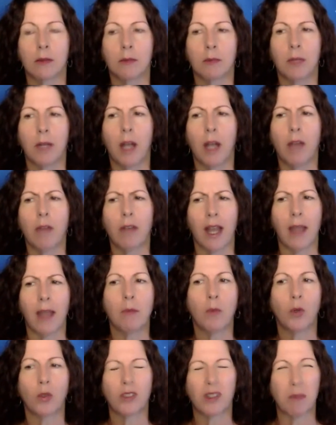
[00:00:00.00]
I
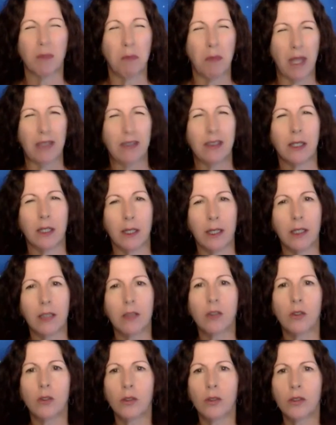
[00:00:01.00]
relate more to mentally
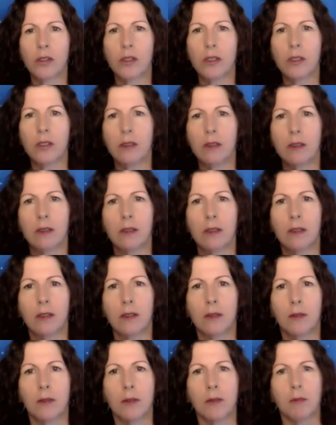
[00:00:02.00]
exhausted.
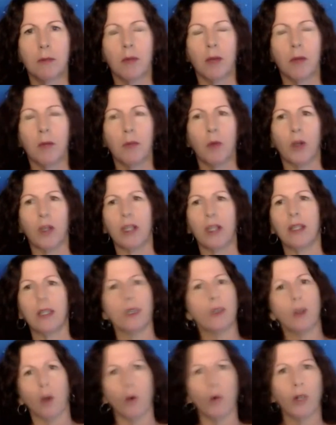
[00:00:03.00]
My body
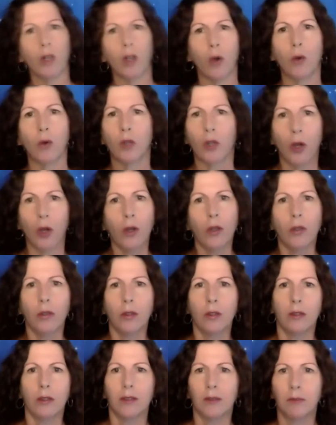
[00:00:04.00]
can go and go and go,
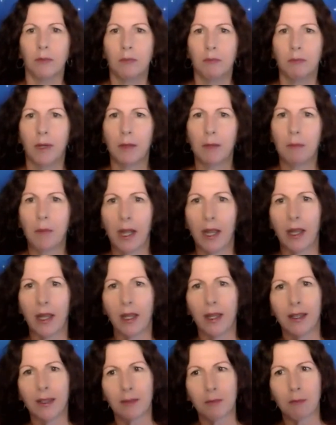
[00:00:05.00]
but
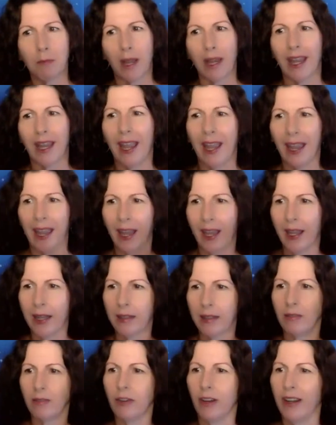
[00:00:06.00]
my
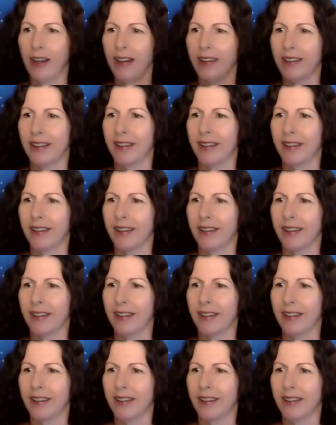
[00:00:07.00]
head, right?